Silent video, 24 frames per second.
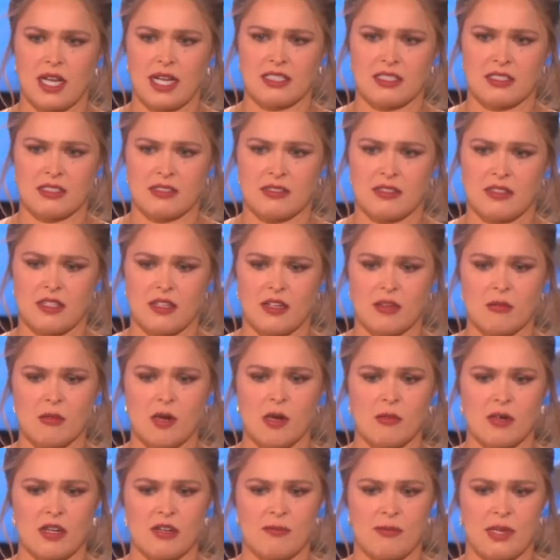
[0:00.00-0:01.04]
has their
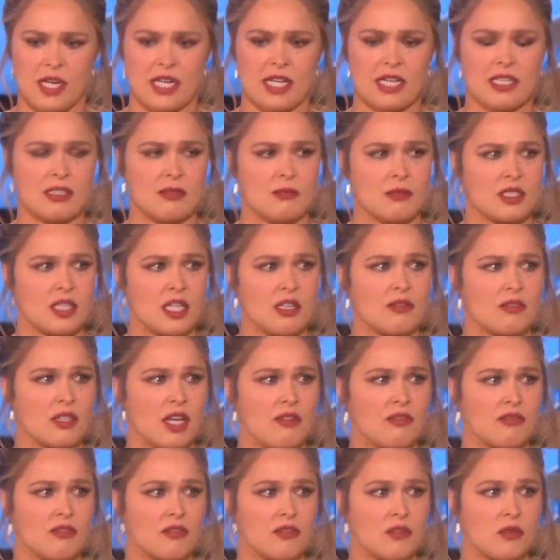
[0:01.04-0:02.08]
moment of picking themselves
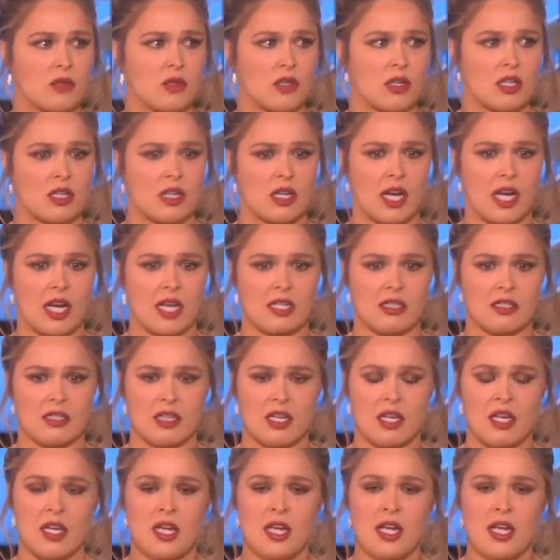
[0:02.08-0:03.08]
off the floor, and